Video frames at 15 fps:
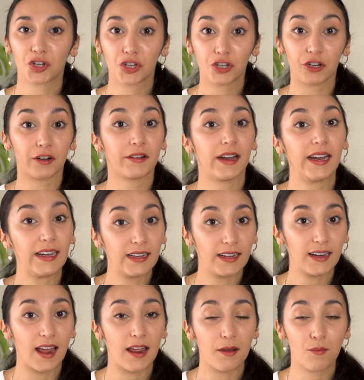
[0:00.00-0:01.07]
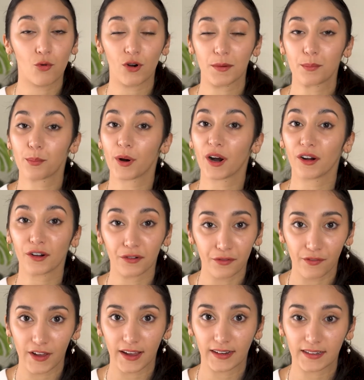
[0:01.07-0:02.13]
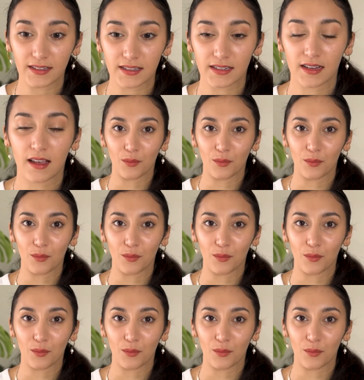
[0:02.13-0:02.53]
curated and more perfect,